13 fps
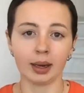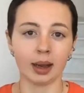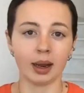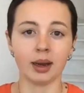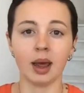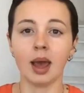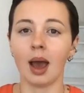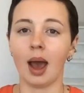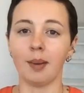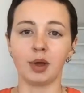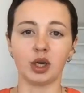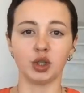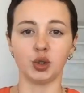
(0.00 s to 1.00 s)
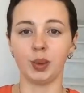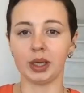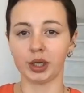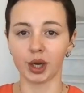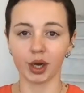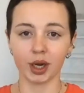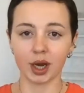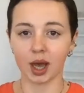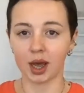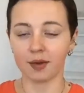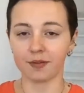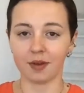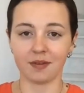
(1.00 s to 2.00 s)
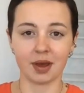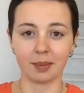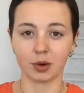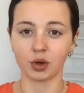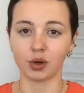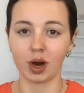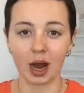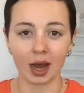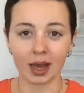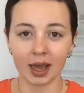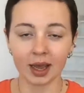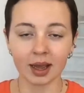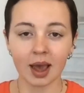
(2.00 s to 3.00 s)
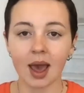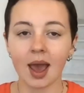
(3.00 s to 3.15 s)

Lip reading: and I'm not doing good enough if I'm crying.